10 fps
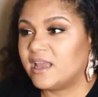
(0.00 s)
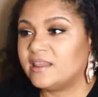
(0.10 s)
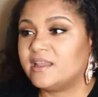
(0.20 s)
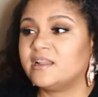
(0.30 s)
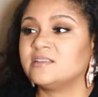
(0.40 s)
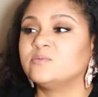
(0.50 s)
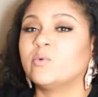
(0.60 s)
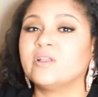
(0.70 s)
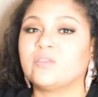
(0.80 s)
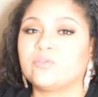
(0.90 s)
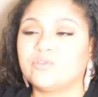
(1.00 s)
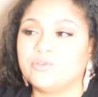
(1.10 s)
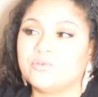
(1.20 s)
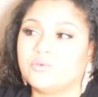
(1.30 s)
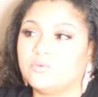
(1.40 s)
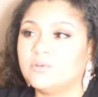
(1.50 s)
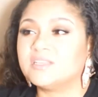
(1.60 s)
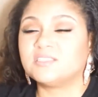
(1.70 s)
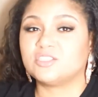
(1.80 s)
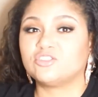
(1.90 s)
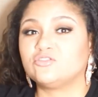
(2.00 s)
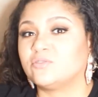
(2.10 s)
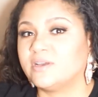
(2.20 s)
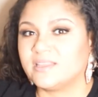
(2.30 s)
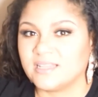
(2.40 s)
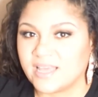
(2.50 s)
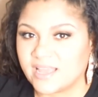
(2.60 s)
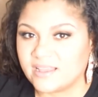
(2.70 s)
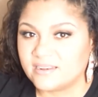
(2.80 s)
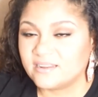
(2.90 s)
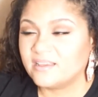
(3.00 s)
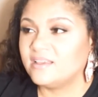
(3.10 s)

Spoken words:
And then it went to, let's destroy the land.